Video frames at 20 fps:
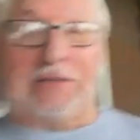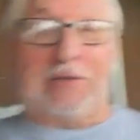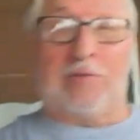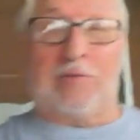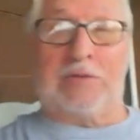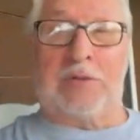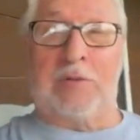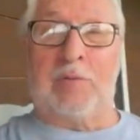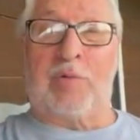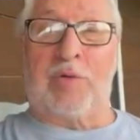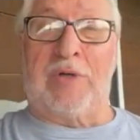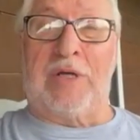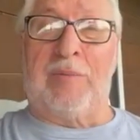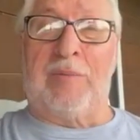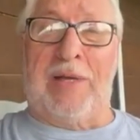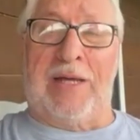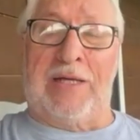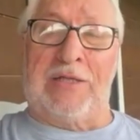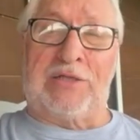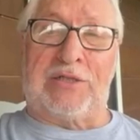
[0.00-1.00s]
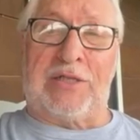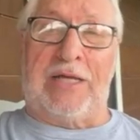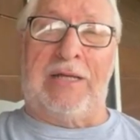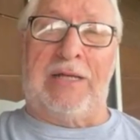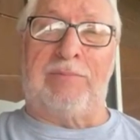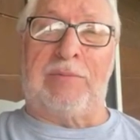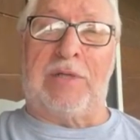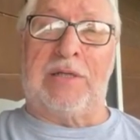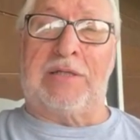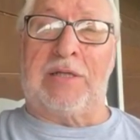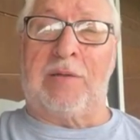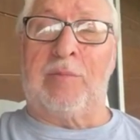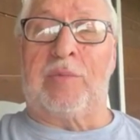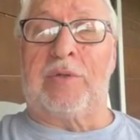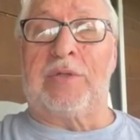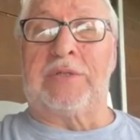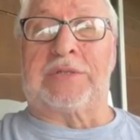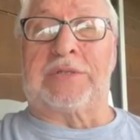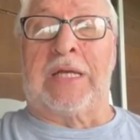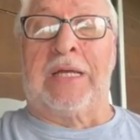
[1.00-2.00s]
it was in pretty bad shape, the
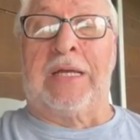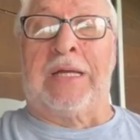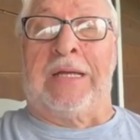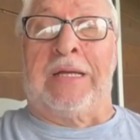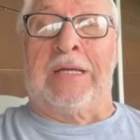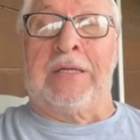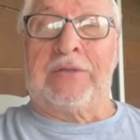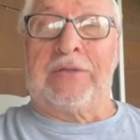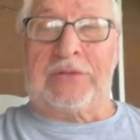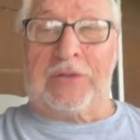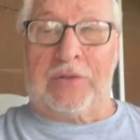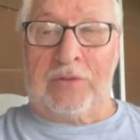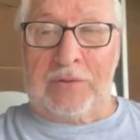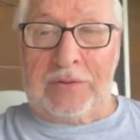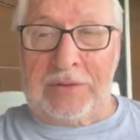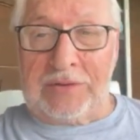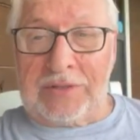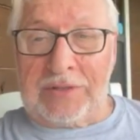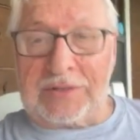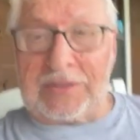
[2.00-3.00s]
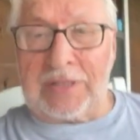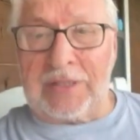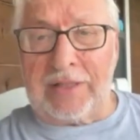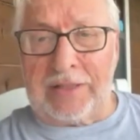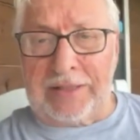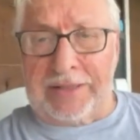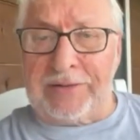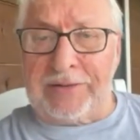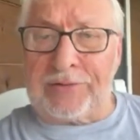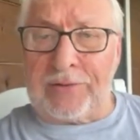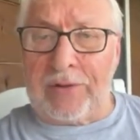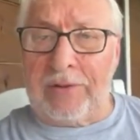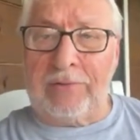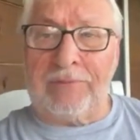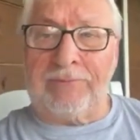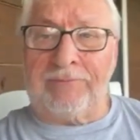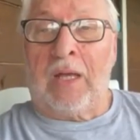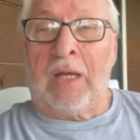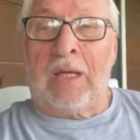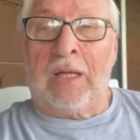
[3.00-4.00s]
timbers. So just a little intro.
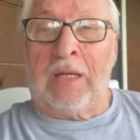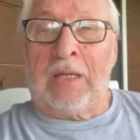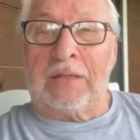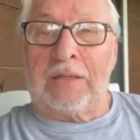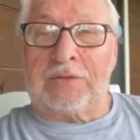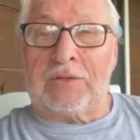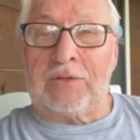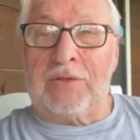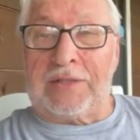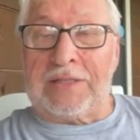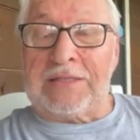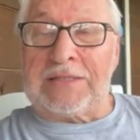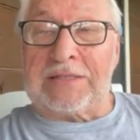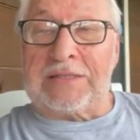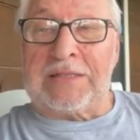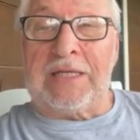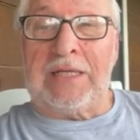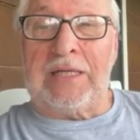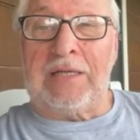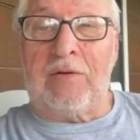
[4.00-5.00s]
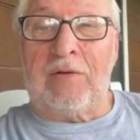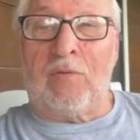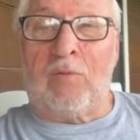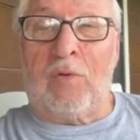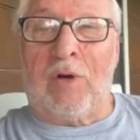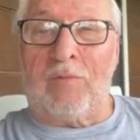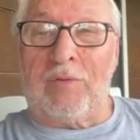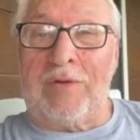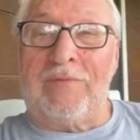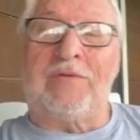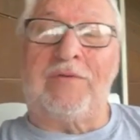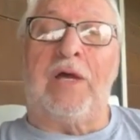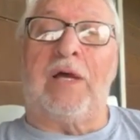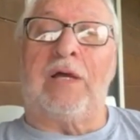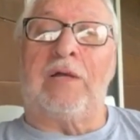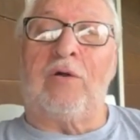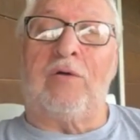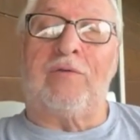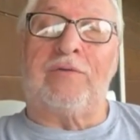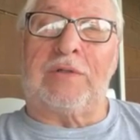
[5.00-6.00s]
So you can see what we've done
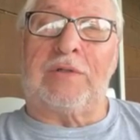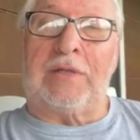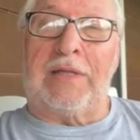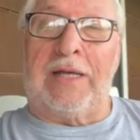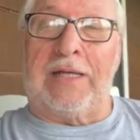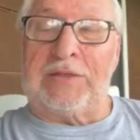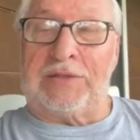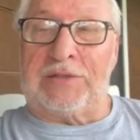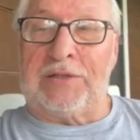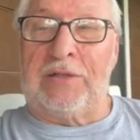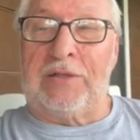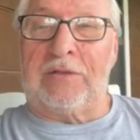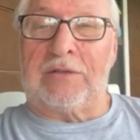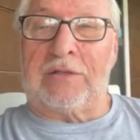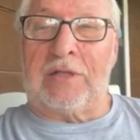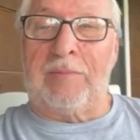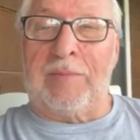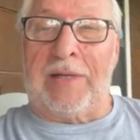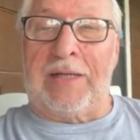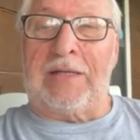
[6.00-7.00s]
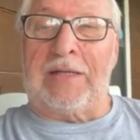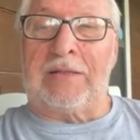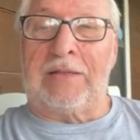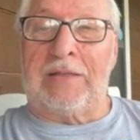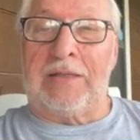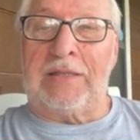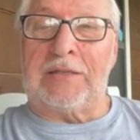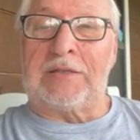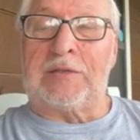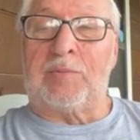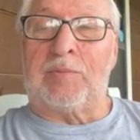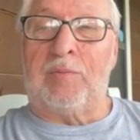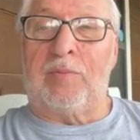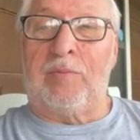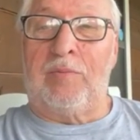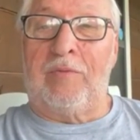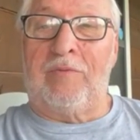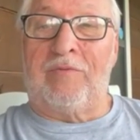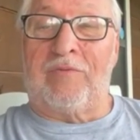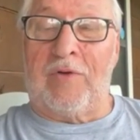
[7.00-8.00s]
over the last year to make this
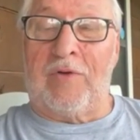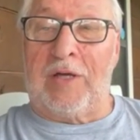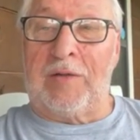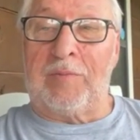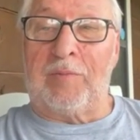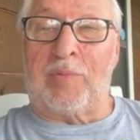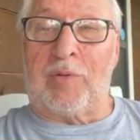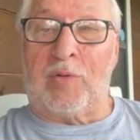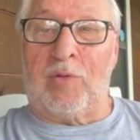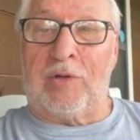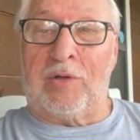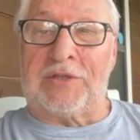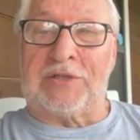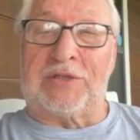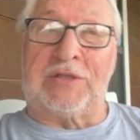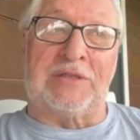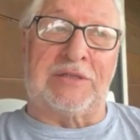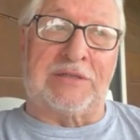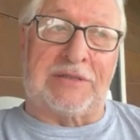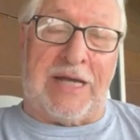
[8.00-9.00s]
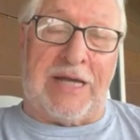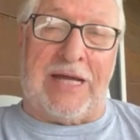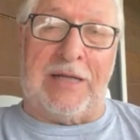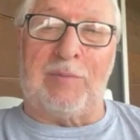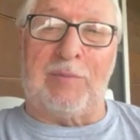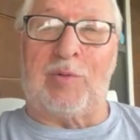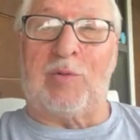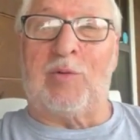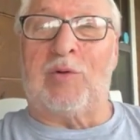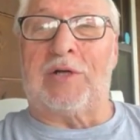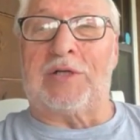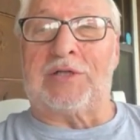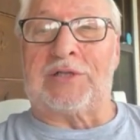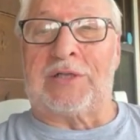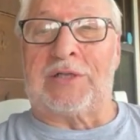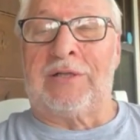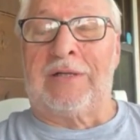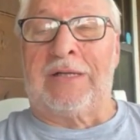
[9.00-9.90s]
front porch and side porch